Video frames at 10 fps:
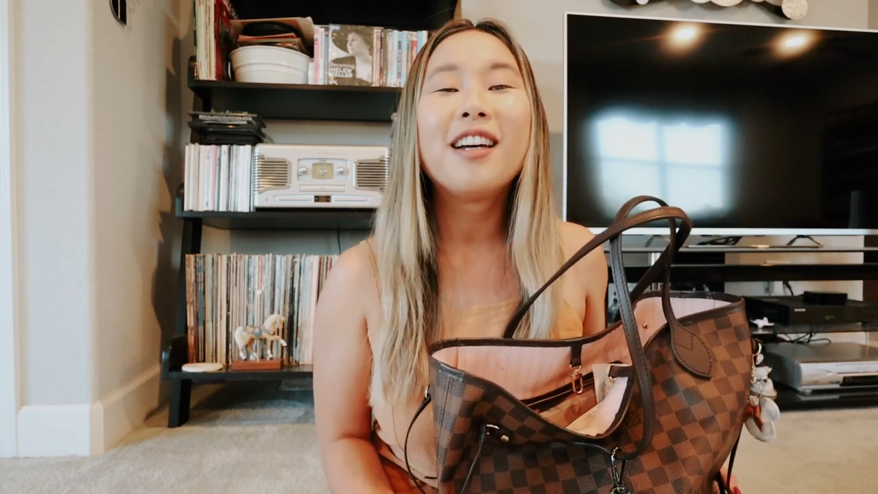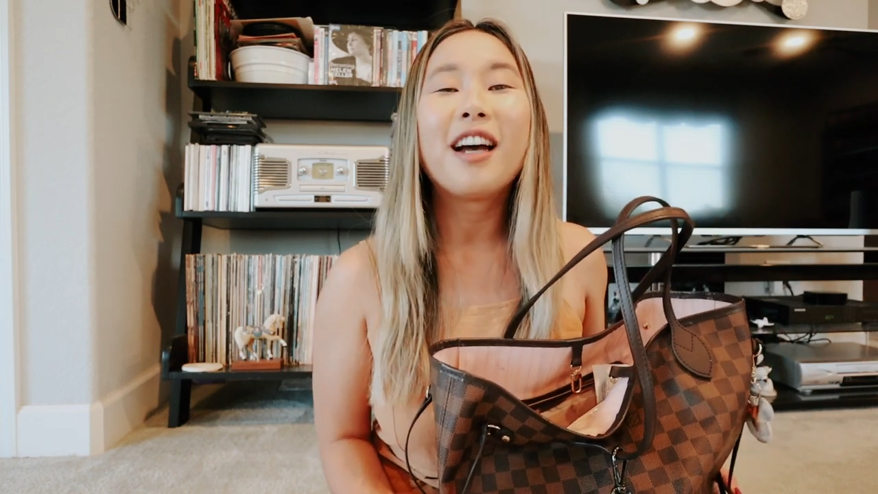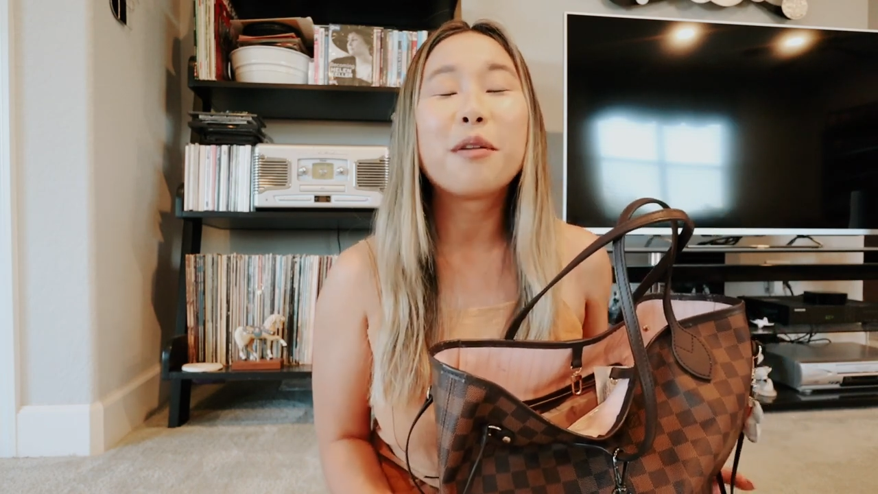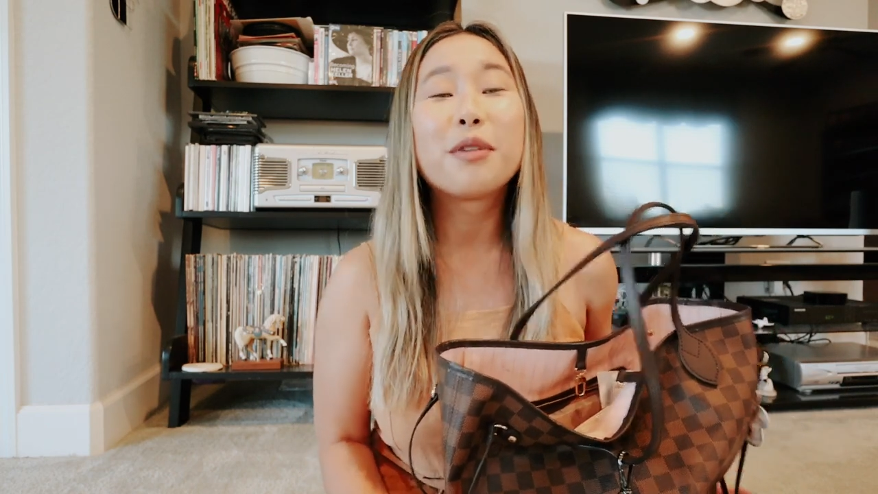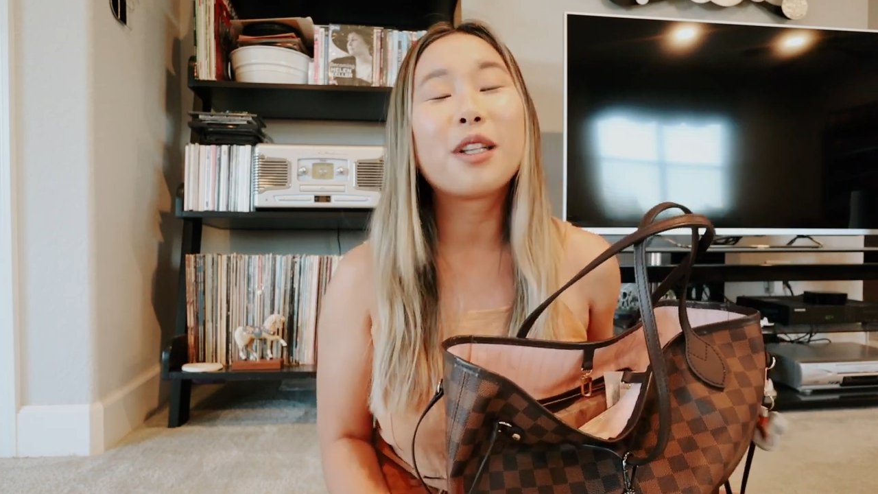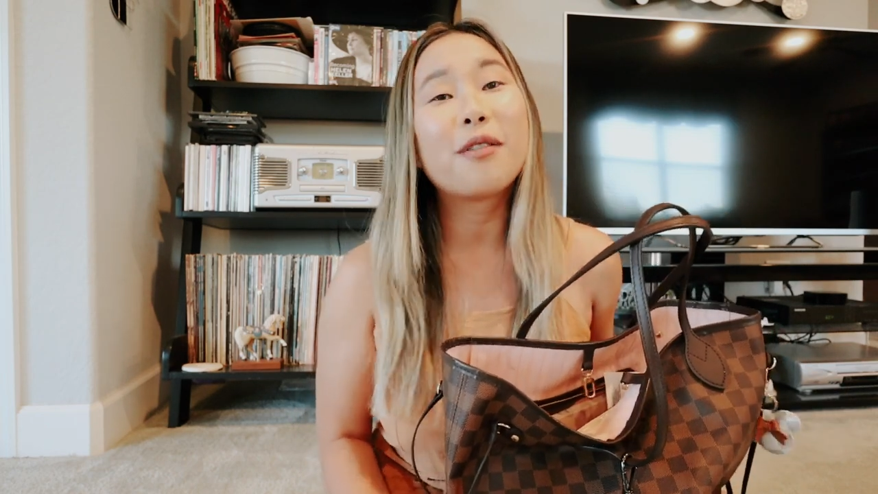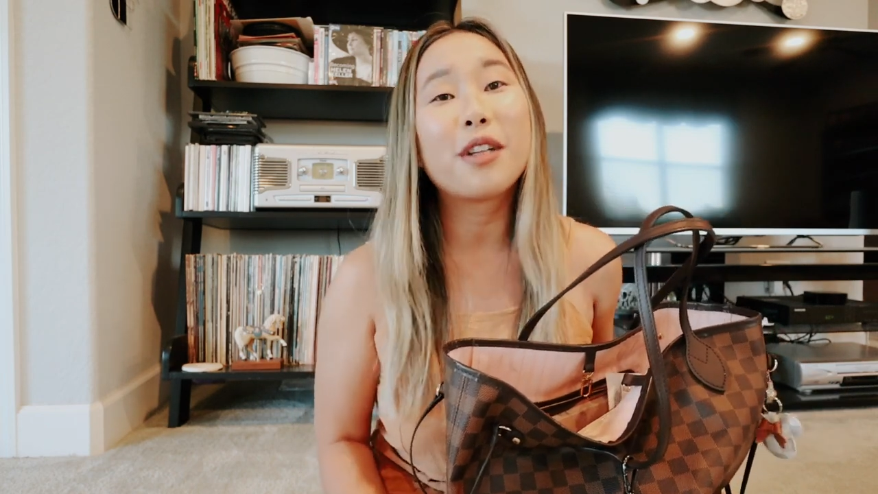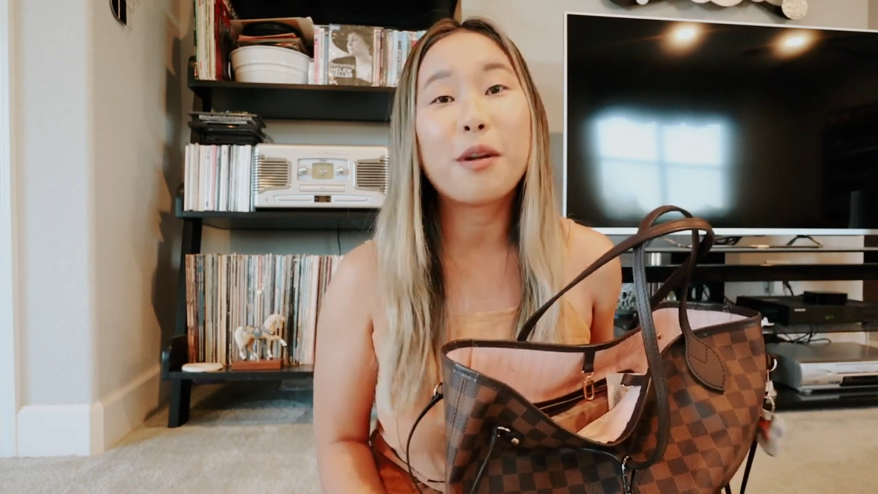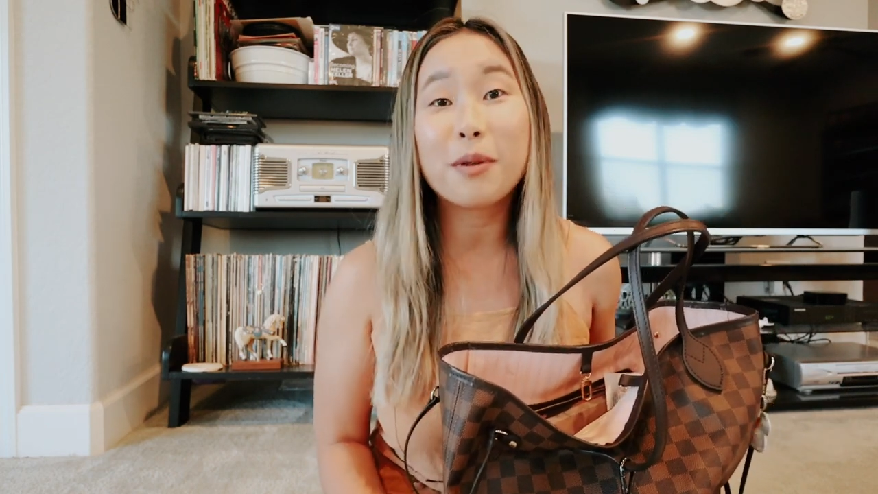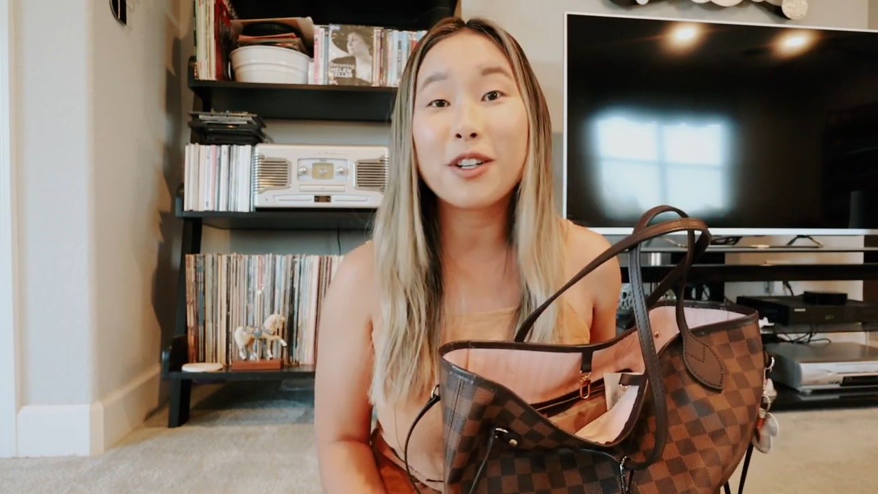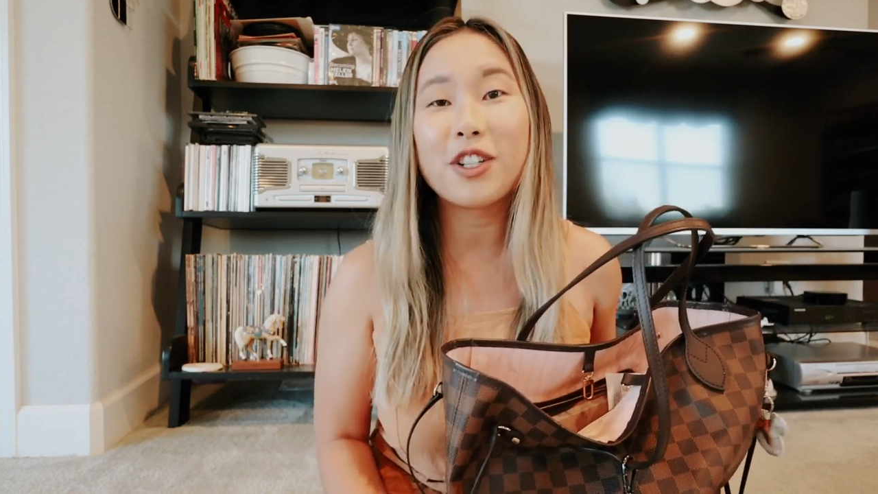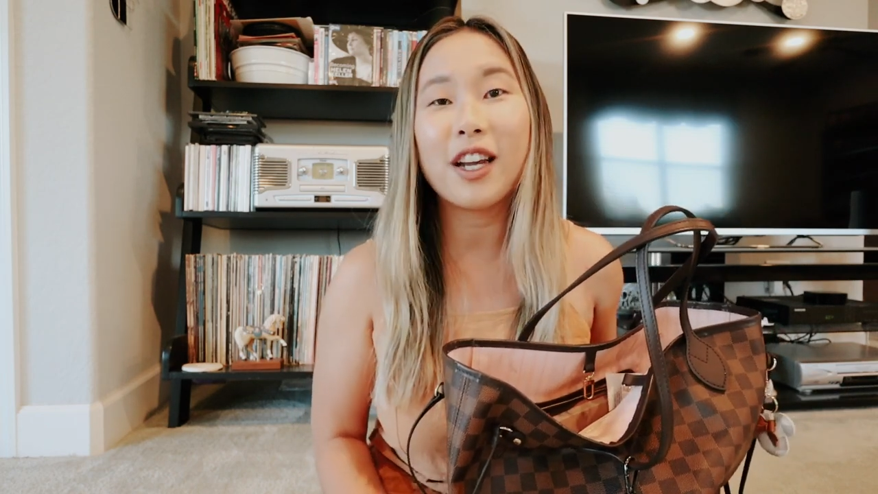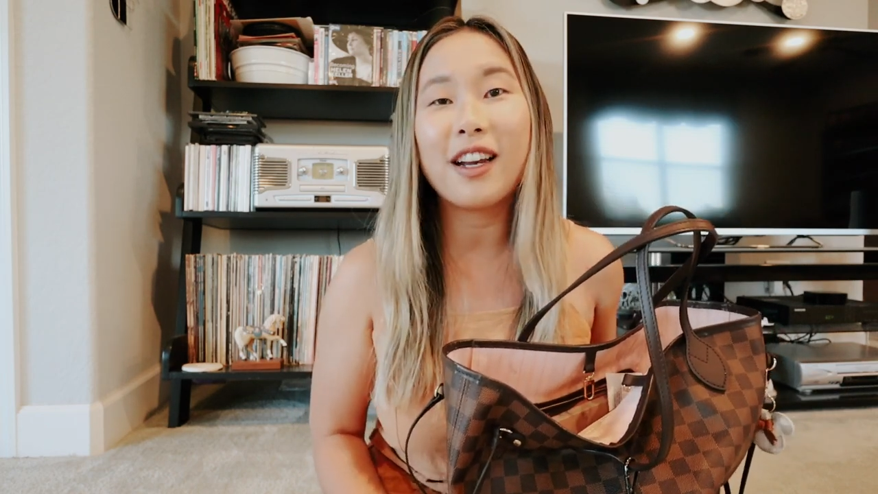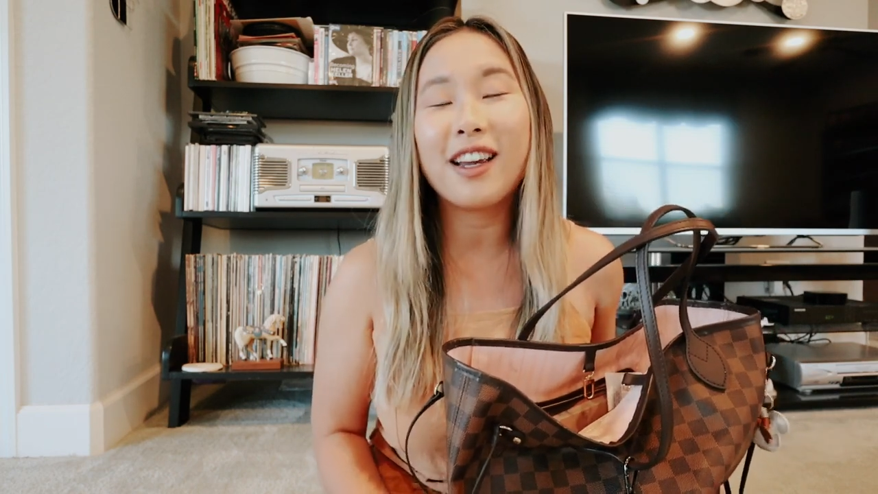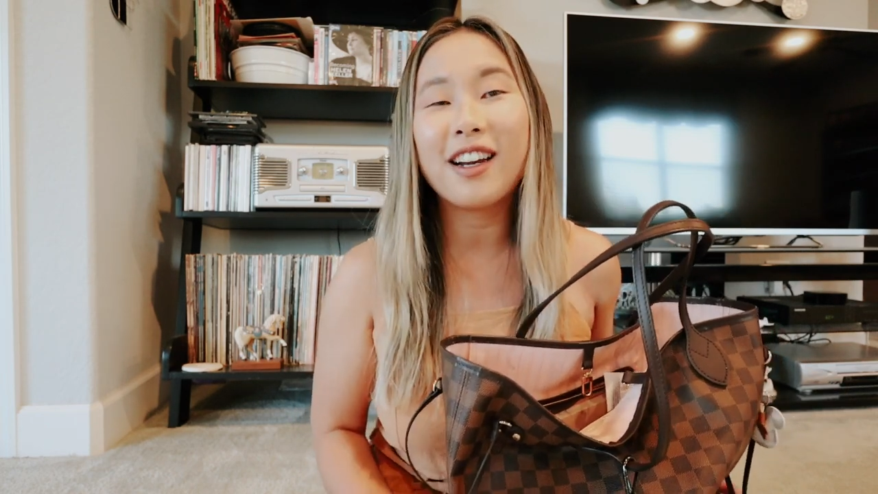I really
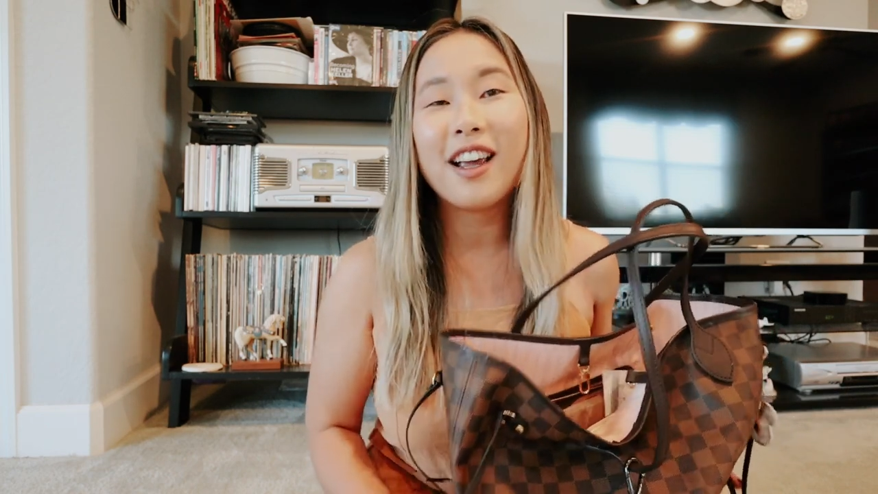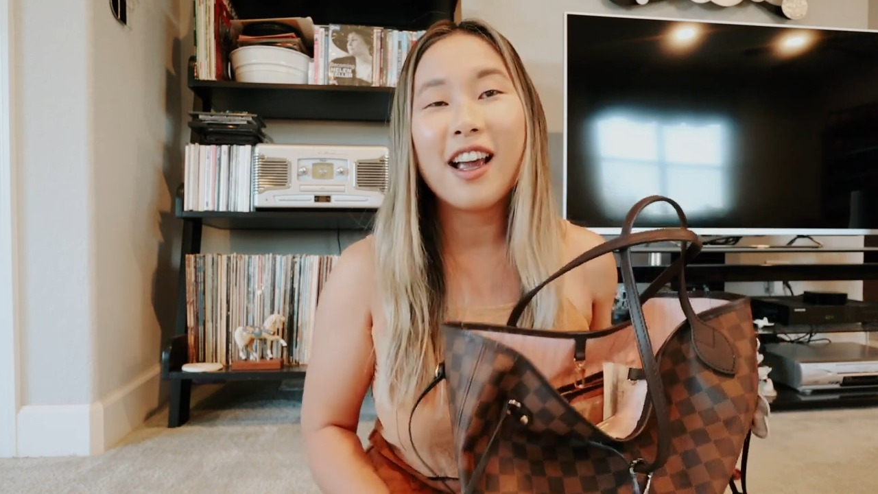appreciate it.